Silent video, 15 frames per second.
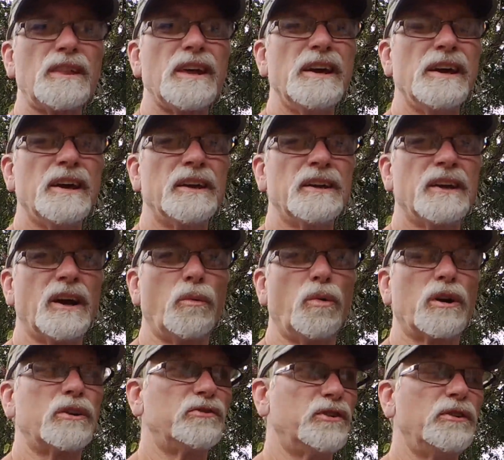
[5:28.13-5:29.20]
and
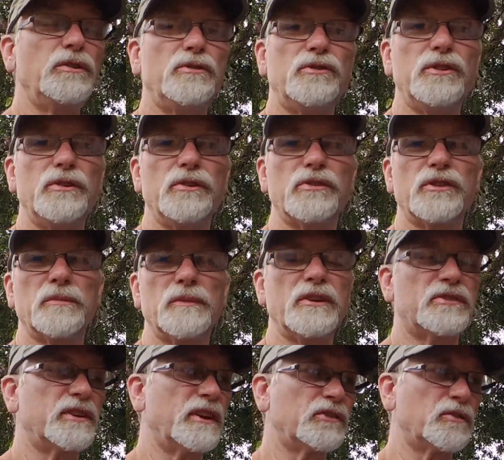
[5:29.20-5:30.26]
we'll continue to use them.
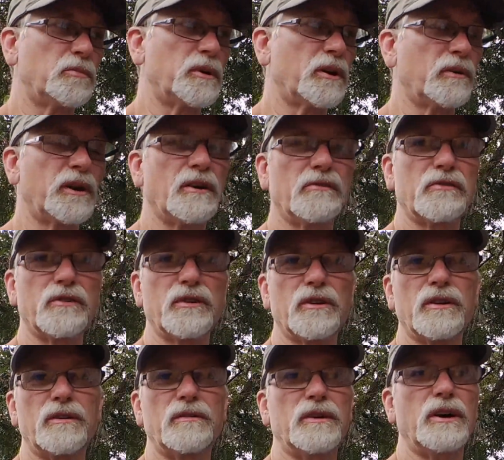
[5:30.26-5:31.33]
These things have been around
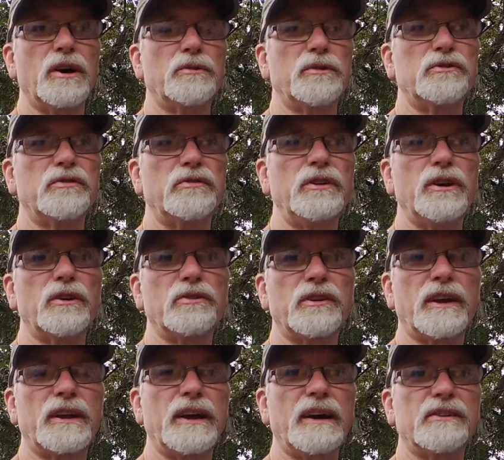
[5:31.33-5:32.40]
for hundreds of years, I
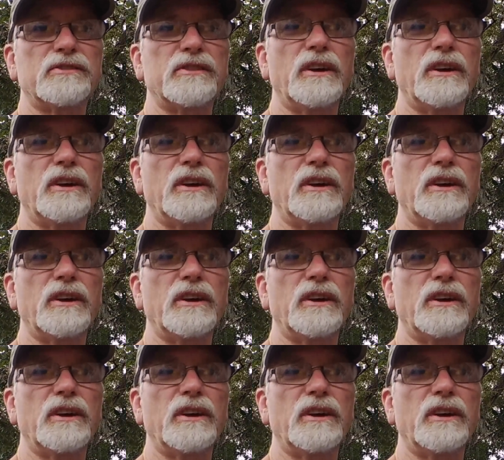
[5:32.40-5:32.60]
guess.